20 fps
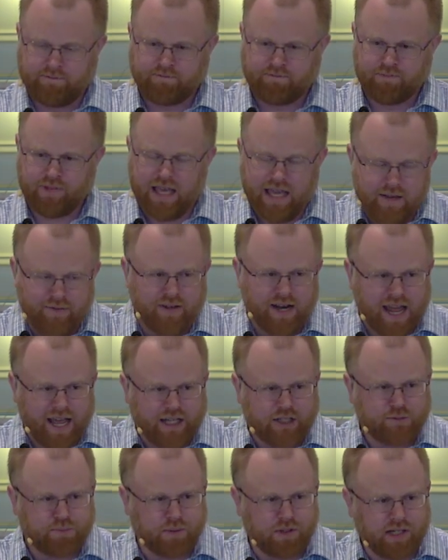Even
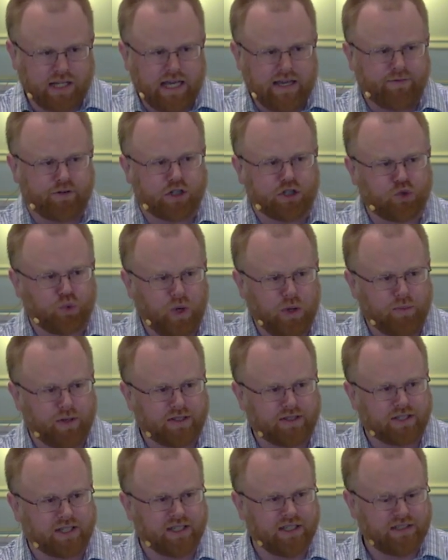as believers, we
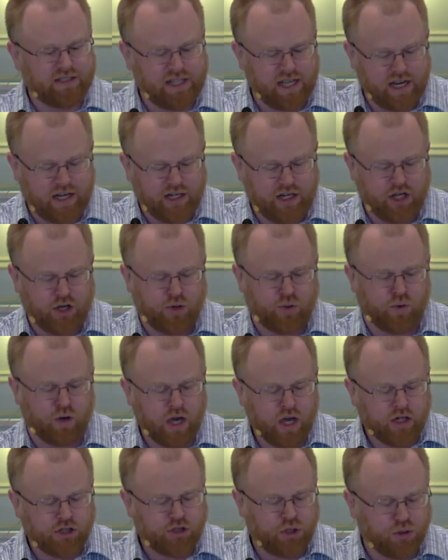must continue
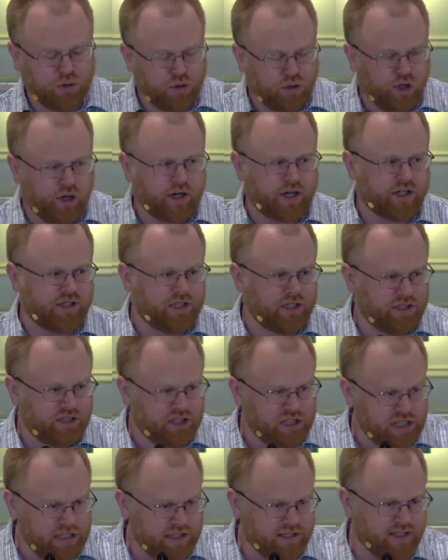to look to
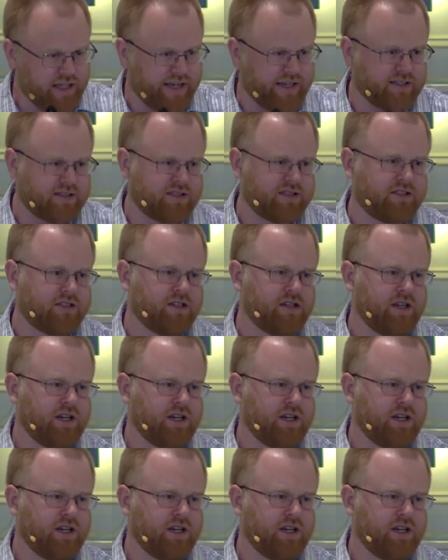Jesus